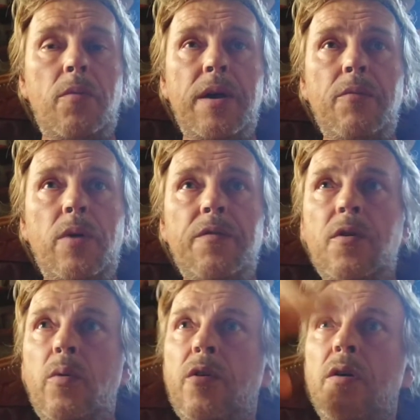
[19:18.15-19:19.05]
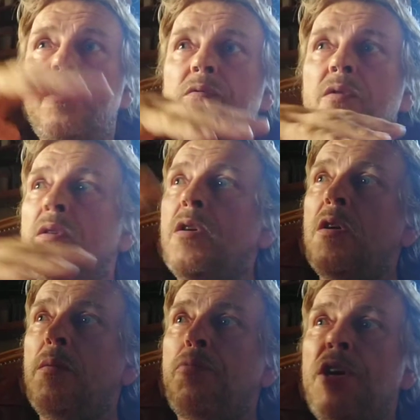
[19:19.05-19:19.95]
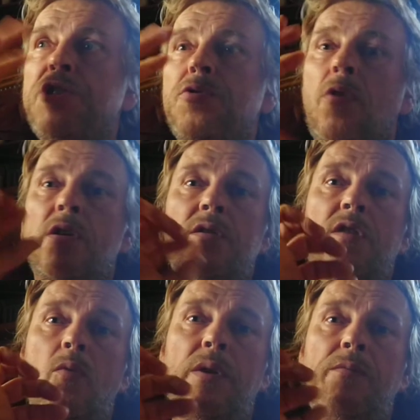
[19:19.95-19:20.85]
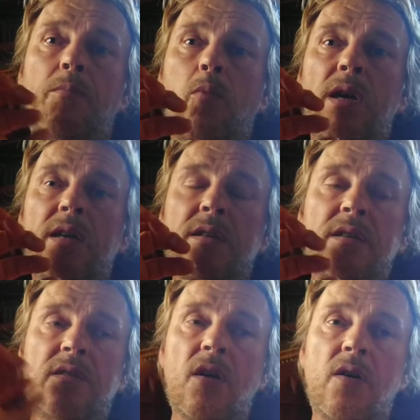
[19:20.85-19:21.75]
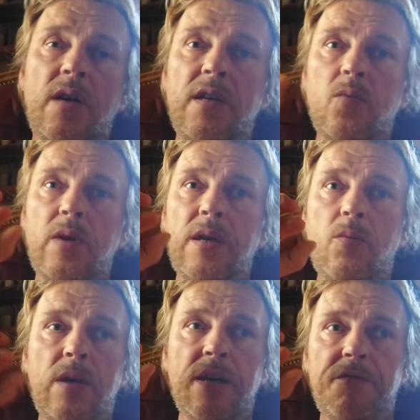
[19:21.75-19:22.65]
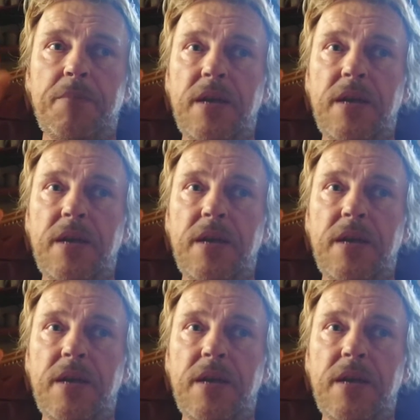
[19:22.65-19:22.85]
We've got this pressure on us, so we're designed, we've